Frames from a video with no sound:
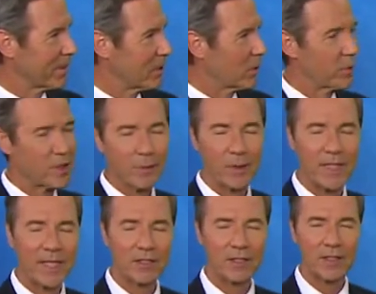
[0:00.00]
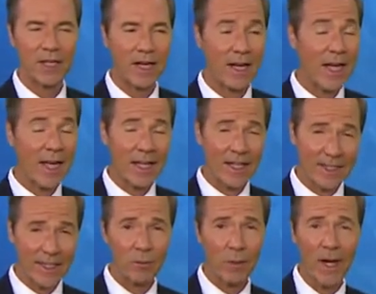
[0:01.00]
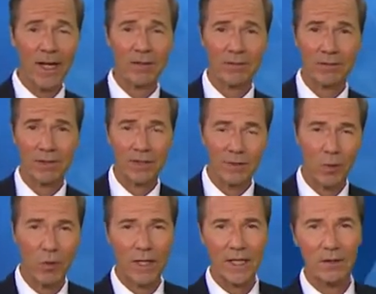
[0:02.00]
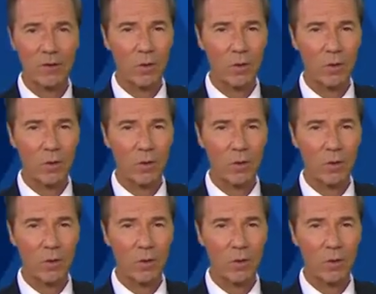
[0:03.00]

No precipitation today. It did rain this morning.